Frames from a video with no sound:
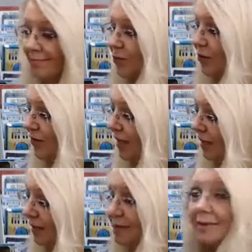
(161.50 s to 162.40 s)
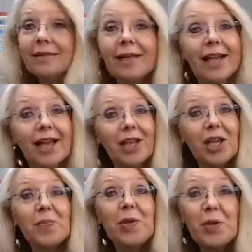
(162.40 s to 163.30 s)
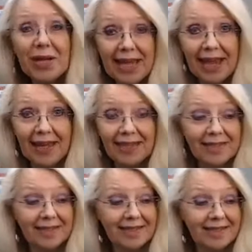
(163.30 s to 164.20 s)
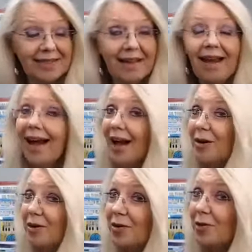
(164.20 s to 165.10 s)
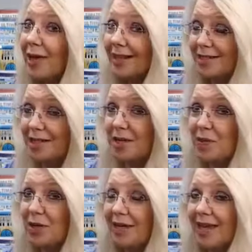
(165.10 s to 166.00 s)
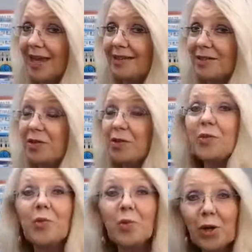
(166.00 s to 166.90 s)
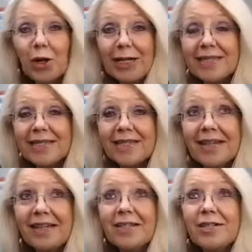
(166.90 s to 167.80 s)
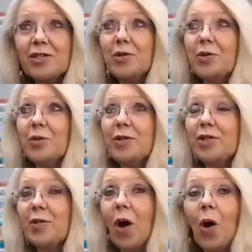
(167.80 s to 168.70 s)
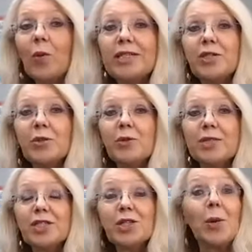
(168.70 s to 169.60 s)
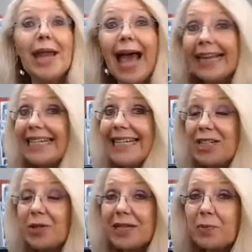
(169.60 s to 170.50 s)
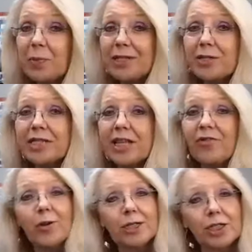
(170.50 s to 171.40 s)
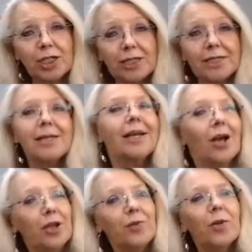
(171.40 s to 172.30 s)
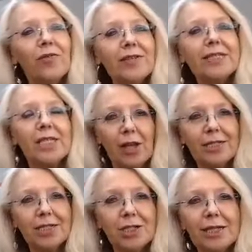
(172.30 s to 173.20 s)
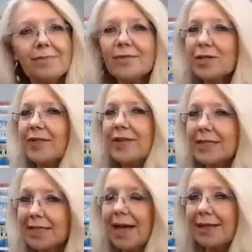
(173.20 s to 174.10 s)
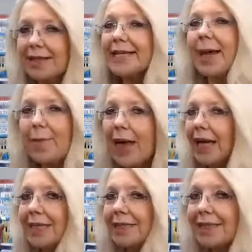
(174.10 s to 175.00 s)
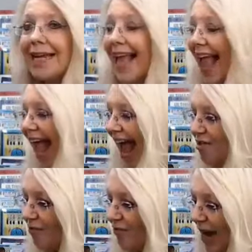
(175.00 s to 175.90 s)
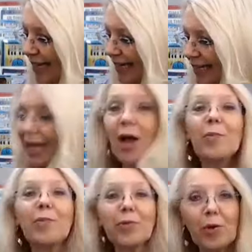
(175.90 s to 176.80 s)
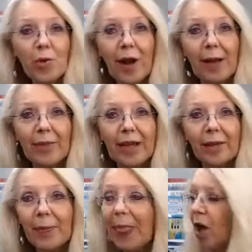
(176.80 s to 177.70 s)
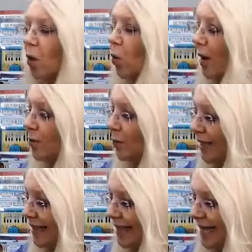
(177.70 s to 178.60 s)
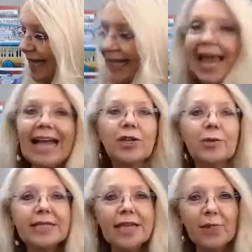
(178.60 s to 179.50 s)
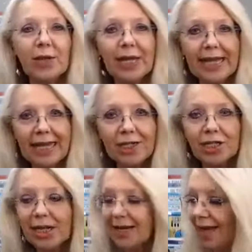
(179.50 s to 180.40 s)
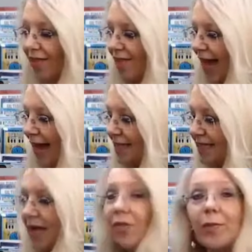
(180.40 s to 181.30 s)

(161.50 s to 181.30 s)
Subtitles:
reveal, communicate. How do you like to communicate? Through words? Do you always use tonality to express yourself, or just are you more physiology, sort of the silent command? And finally, programming. When we think and use communication, that's how